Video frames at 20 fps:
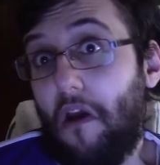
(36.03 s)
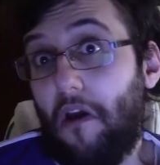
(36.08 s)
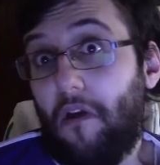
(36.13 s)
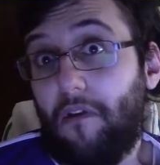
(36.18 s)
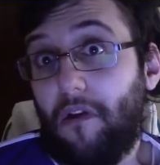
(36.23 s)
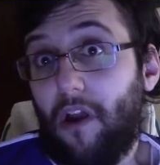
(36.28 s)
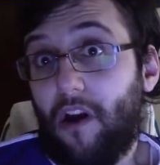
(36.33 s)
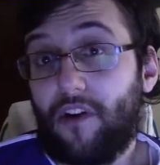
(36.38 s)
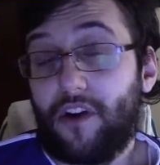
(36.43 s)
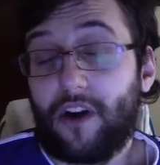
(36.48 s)

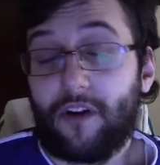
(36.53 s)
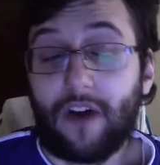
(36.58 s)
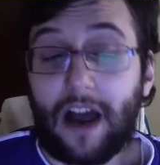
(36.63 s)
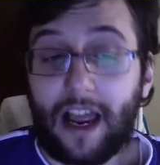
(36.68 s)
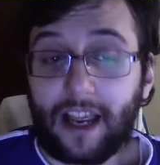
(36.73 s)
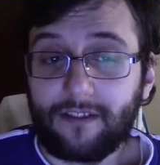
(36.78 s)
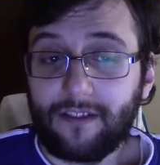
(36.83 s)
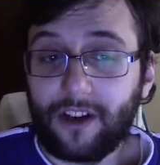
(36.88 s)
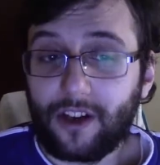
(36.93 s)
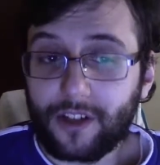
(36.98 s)
are they
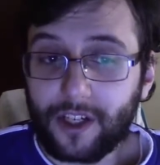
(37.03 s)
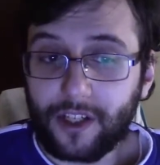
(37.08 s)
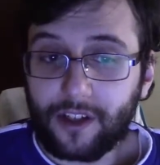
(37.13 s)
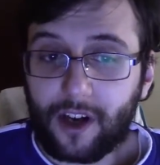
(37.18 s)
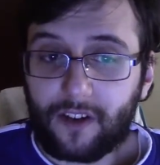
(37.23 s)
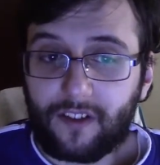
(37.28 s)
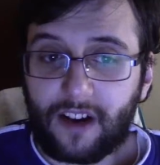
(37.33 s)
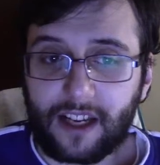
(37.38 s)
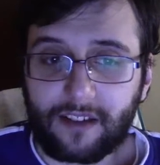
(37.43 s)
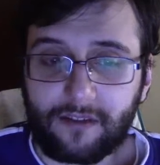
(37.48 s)
likely, are they
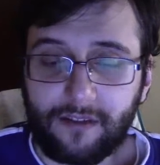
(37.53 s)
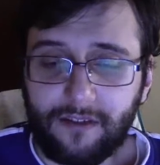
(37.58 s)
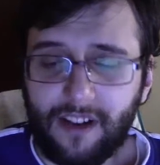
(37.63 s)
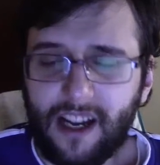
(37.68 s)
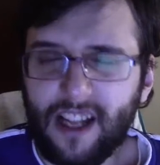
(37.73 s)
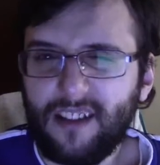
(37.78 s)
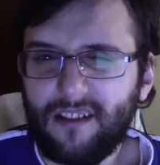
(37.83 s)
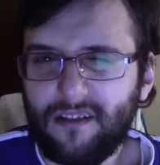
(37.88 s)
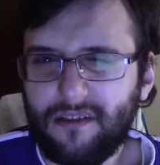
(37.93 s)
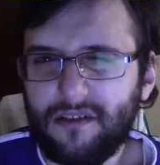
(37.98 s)
not likely?
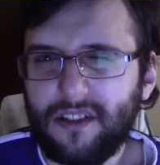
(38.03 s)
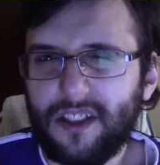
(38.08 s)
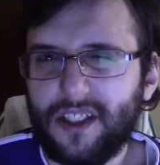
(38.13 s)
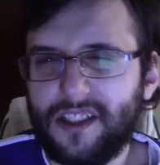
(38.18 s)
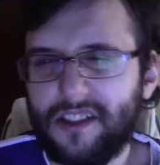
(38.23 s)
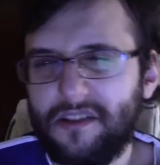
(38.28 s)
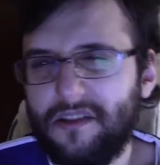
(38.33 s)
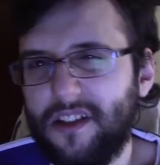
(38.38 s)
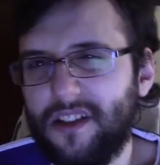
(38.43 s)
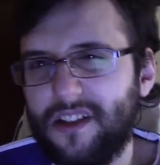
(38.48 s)

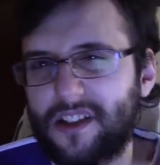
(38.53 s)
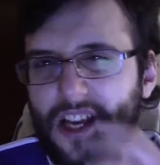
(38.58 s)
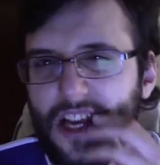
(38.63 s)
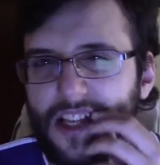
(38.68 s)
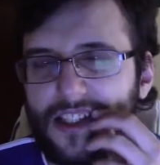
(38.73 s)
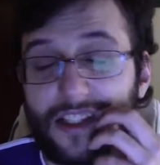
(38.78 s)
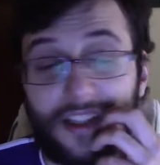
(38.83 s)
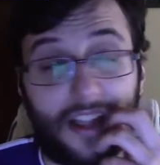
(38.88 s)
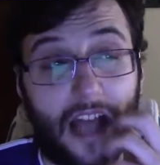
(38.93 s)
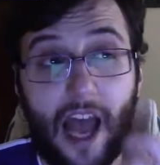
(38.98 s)
Let's
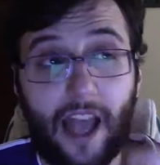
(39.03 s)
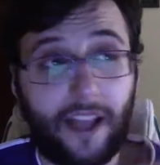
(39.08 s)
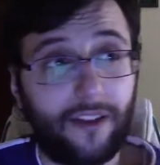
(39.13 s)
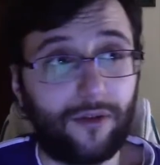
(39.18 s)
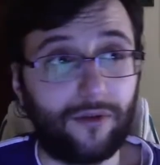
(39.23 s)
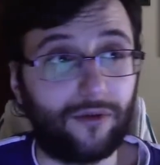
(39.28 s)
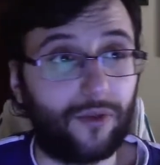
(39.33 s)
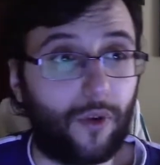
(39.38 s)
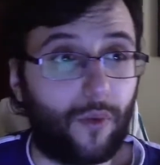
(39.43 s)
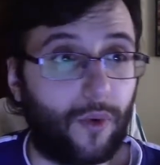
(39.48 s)
discuss it. I
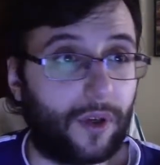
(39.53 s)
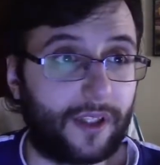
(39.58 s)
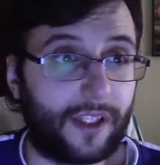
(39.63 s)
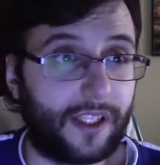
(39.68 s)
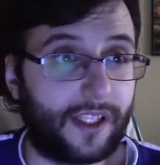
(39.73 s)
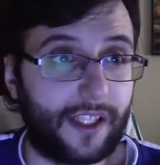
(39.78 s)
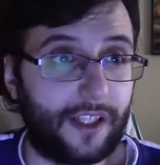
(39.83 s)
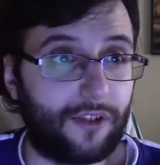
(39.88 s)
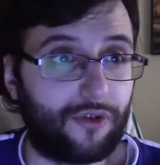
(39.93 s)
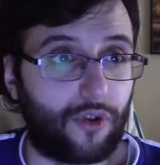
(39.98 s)
don't know what
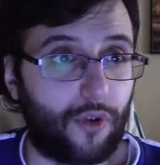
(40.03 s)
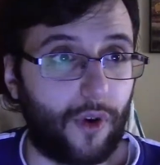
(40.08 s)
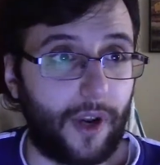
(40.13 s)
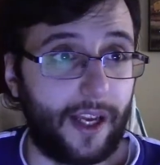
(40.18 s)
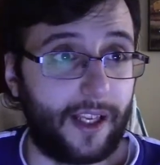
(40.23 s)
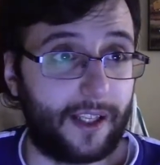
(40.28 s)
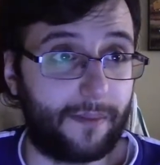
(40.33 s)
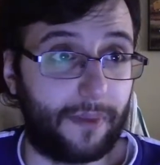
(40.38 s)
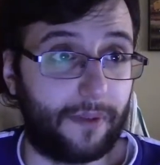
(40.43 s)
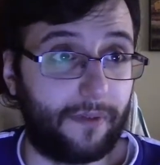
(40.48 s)
this intro
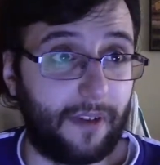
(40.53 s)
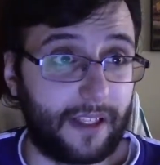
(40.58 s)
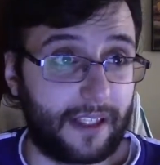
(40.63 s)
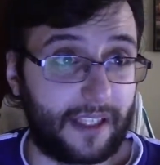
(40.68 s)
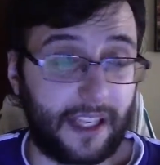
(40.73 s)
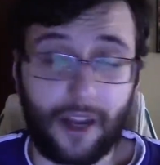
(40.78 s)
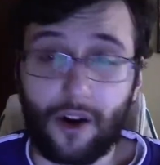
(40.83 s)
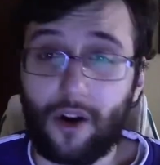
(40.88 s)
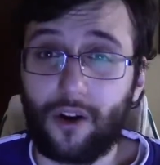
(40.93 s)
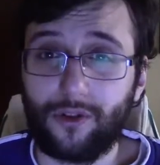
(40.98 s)
is, but let's
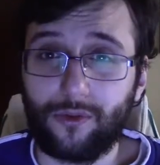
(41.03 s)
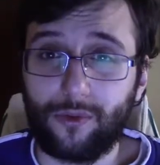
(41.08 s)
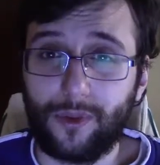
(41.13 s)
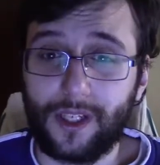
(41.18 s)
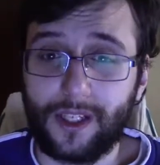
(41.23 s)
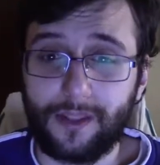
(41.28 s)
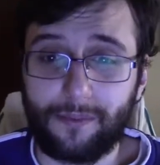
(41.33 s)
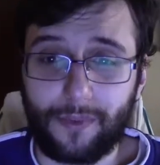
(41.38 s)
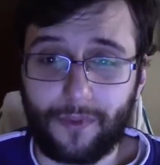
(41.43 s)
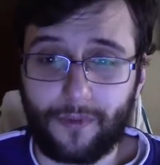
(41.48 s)
get on with
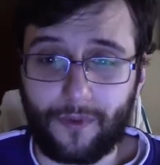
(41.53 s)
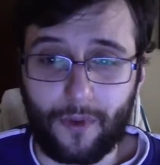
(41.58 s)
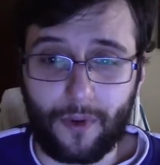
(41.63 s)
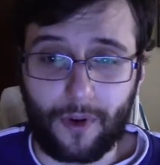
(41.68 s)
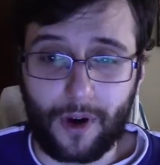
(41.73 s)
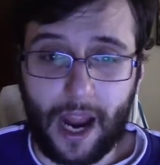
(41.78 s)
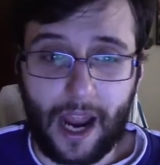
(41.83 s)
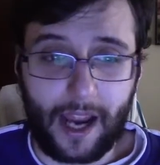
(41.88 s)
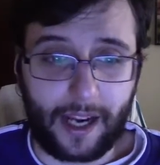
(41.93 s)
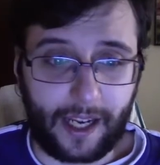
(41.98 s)
it
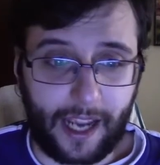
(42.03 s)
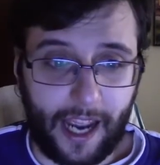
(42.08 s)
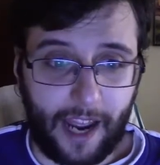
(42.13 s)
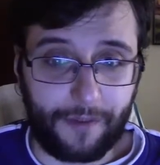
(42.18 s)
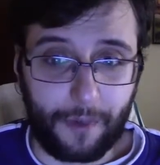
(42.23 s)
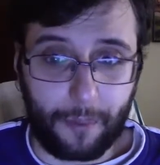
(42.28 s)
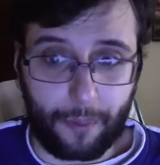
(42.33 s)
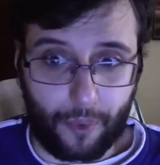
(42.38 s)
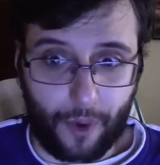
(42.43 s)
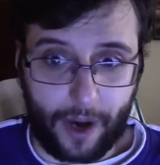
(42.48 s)
before I
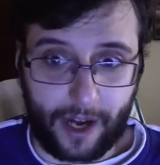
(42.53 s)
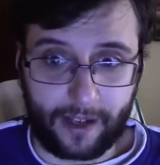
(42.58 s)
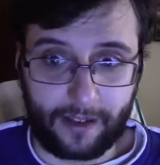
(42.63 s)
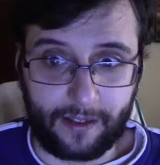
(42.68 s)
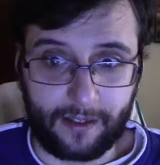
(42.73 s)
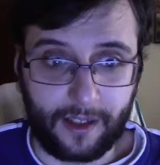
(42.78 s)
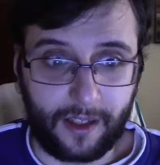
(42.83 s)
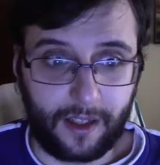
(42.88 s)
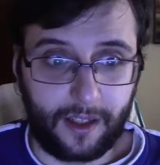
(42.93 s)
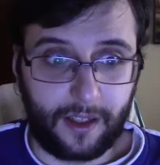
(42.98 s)
have a
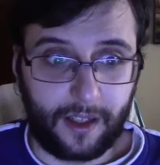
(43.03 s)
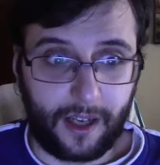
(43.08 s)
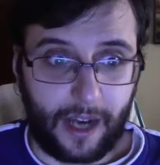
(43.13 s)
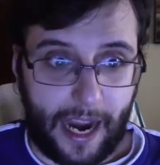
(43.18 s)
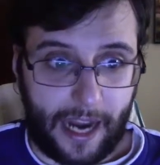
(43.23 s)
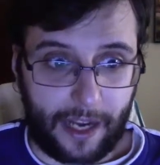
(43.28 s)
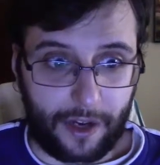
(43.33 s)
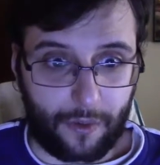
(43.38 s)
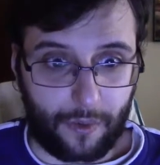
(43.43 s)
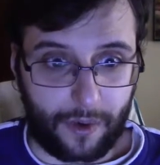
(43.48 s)
brain
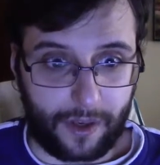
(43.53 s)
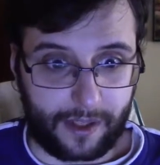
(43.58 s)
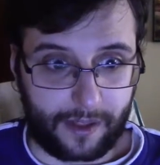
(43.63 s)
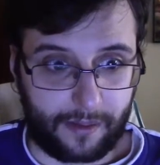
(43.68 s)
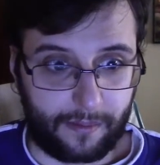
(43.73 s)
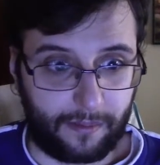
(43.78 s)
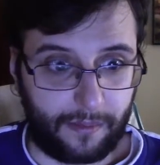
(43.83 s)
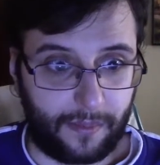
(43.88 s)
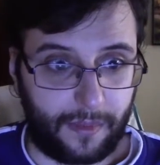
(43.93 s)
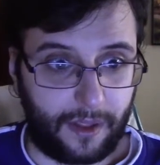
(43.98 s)

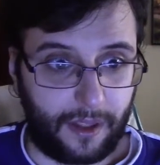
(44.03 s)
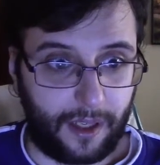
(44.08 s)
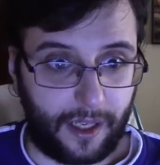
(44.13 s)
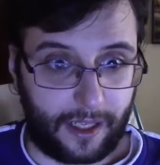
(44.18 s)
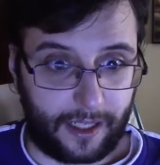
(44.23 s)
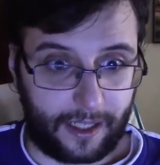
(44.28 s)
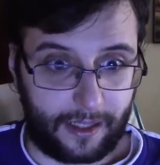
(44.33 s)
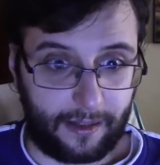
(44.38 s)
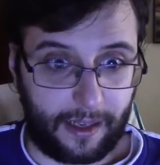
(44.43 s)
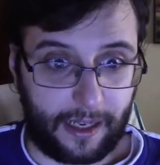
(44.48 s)
aneurysm.
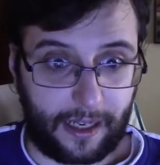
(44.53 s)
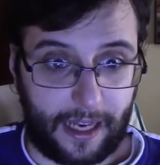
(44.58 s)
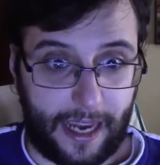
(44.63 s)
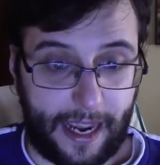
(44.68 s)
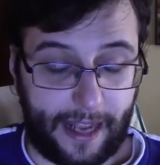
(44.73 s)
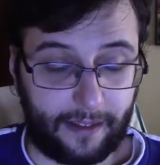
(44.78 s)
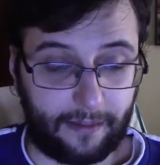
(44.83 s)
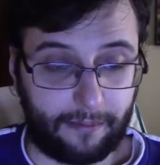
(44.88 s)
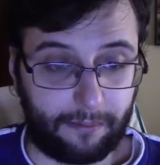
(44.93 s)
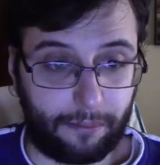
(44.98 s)

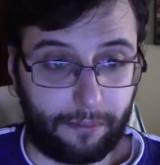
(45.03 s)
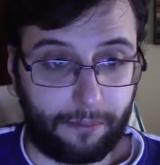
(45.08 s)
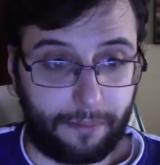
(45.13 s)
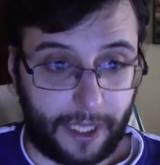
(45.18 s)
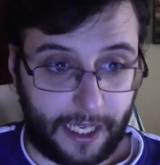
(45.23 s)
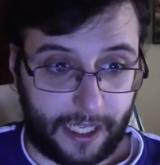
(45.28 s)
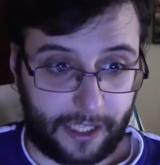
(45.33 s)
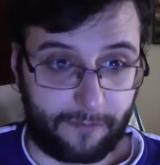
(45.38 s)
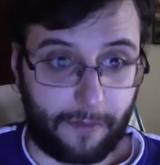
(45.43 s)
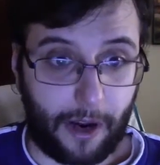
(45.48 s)
Again,
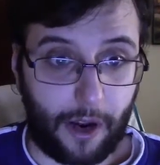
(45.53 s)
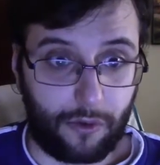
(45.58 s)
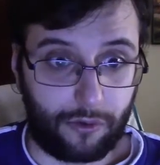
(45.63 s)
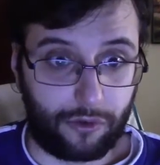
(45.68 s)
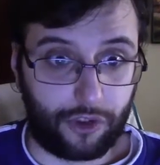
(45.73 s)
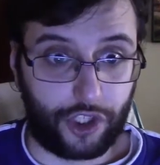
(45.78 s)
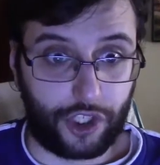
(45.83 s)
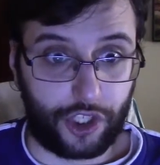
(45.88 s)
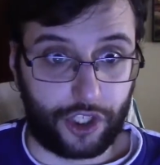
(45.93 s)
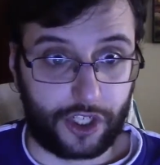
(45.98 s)
because of my
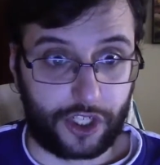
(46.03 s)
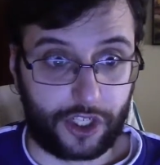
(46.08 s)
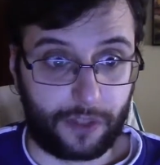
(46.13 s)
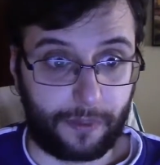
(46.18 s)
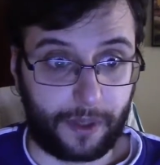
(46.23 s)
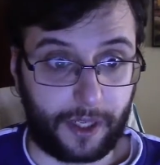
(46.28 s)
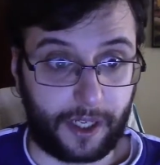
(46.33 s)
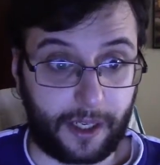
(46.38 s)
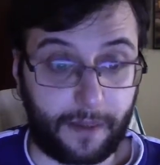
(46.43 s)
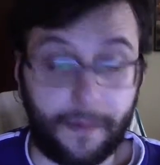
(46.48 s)
own sheer
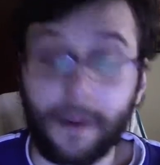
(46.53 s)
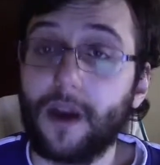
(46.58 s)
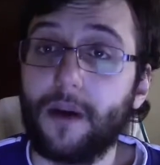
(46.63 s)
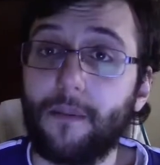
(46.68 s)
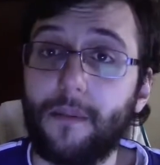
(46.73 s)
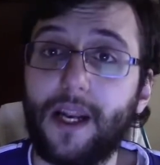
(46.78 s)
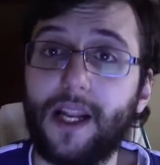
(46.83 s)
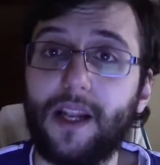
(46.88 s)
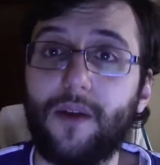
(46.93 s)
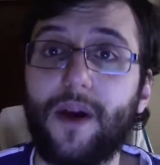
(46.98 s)
stupidity.
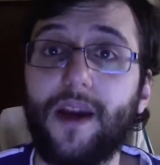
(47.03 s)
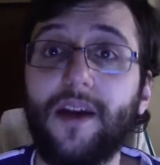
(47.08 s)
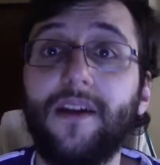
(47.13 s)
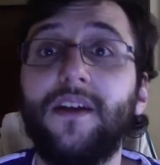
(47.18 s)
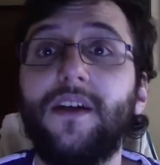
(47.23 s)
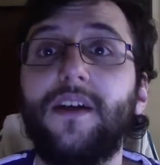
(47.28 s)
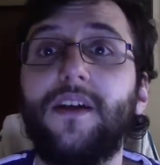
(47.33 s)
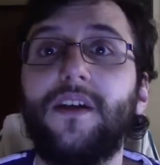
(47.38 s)
But anyway,